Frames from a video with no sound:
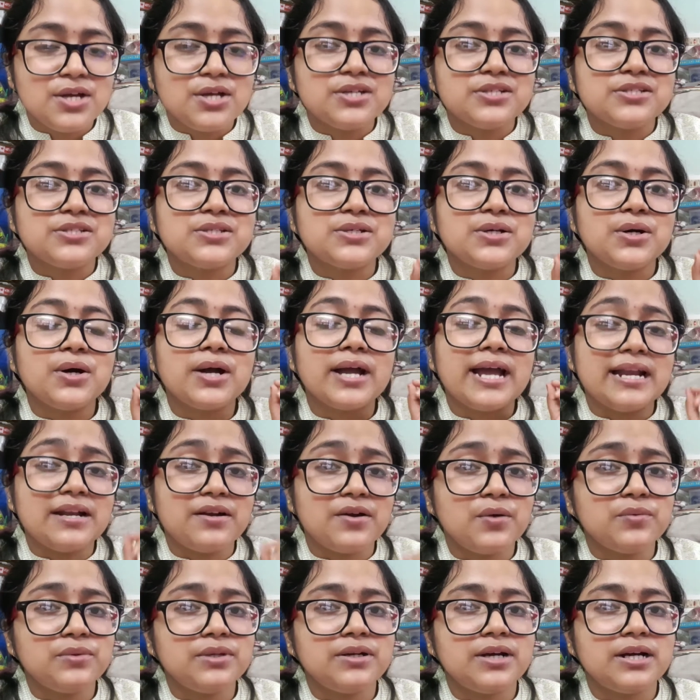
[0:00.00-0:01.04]
So get
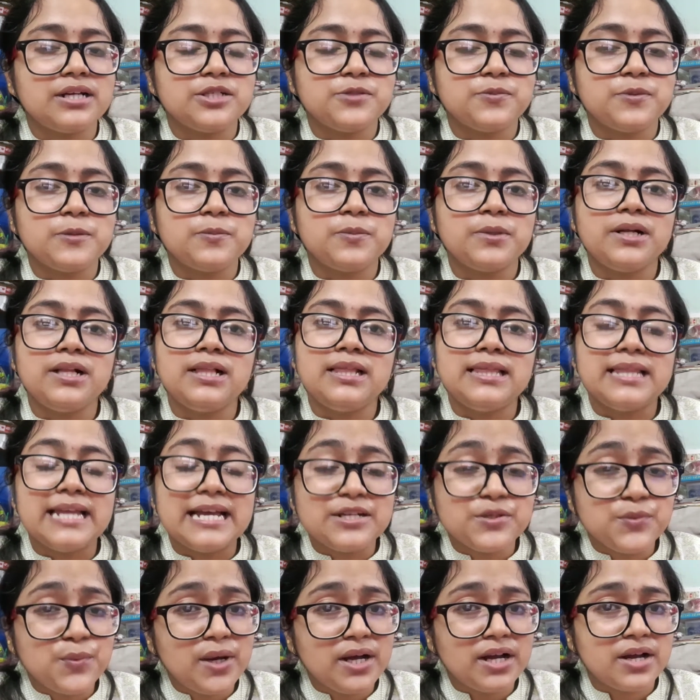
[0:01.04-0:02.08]
around the right people,
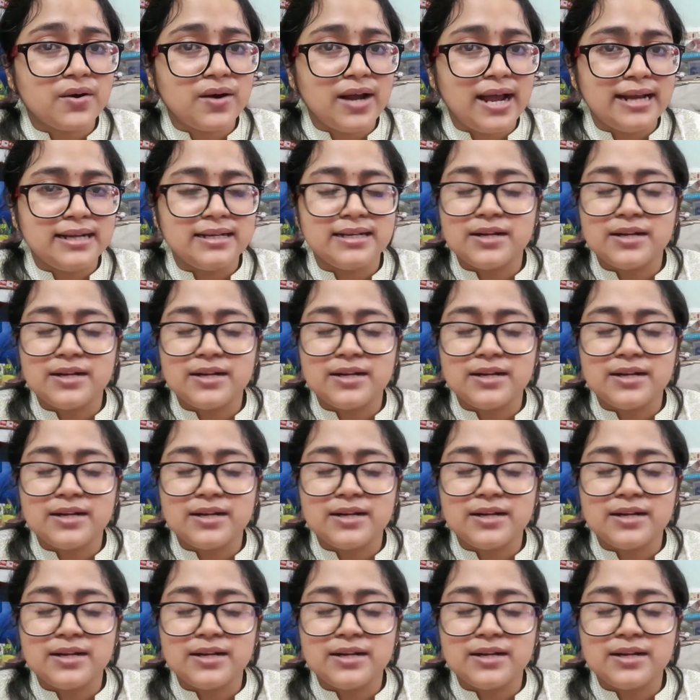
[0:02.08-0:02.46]
network right.